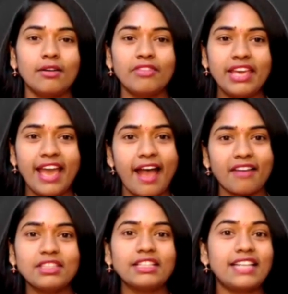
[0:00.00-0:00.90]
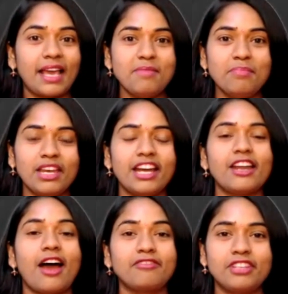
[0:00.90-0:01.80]
We have the time period
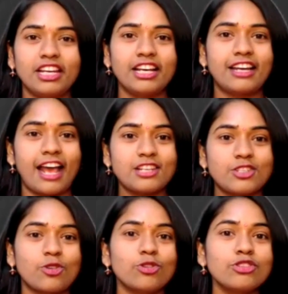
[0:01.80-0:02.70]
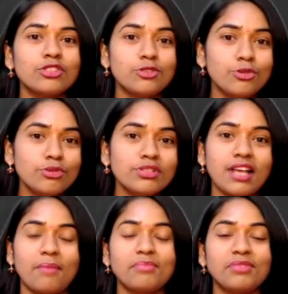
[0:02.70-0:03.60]
after a crash course. Do
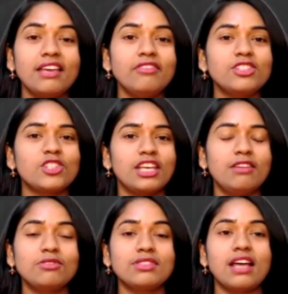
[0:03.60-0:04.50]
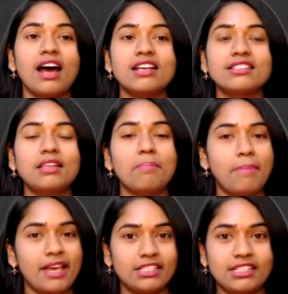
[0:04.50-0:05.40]
something which gives us the
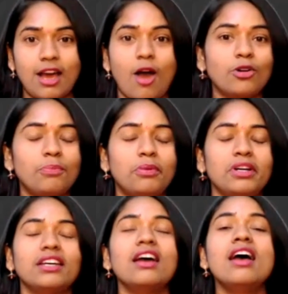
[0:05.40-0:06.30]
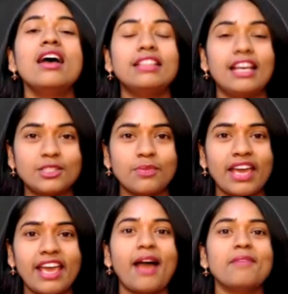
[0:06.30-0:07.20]
best output. That's
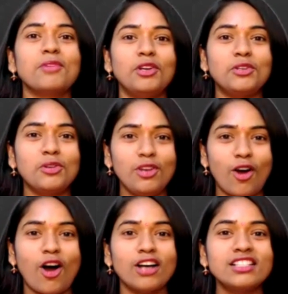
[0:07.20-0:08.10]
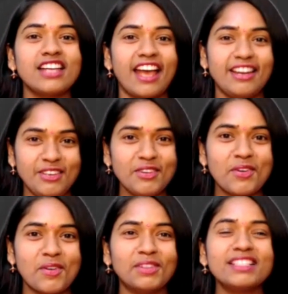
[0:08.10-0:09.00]
why I'm going to launch a new
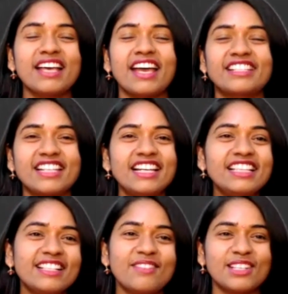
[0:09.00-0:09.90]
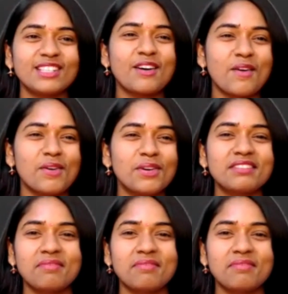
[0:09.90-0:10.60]
course. Actually, this was a course.